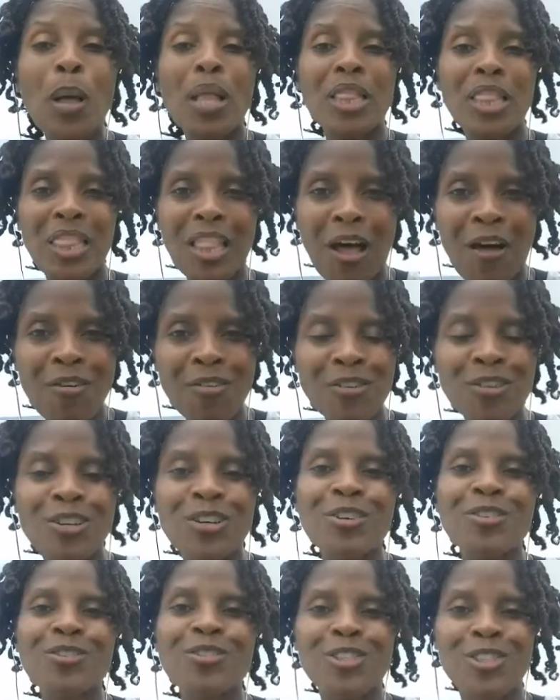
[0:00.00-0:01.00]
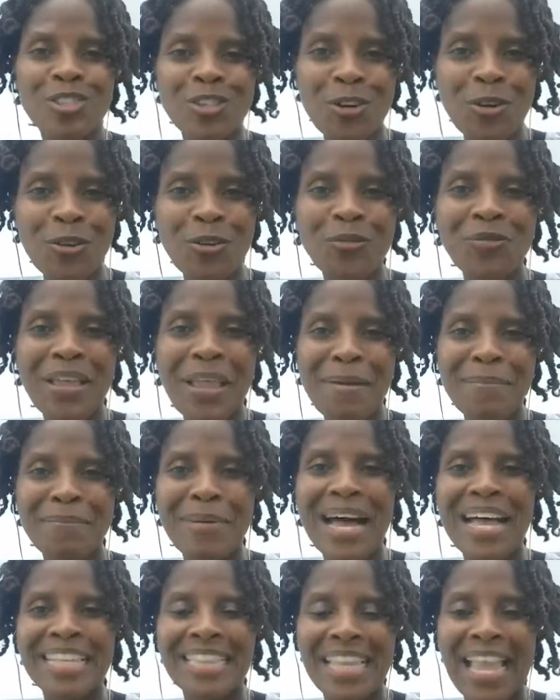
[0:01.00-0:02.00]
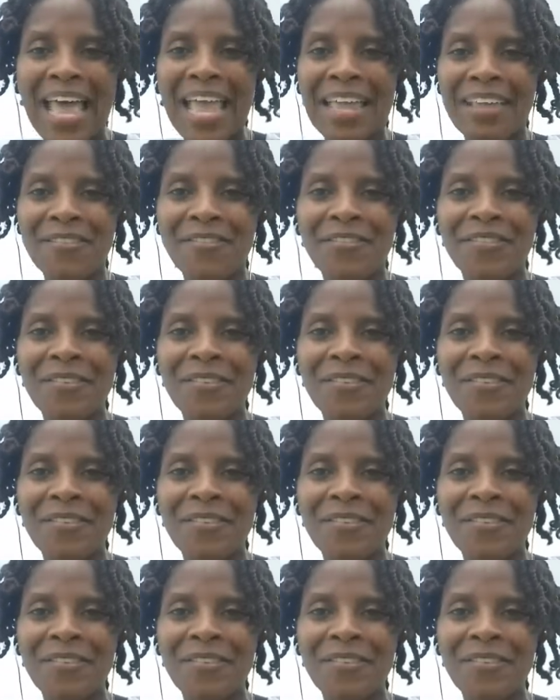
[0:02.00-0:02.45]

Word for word: longer serve in my life.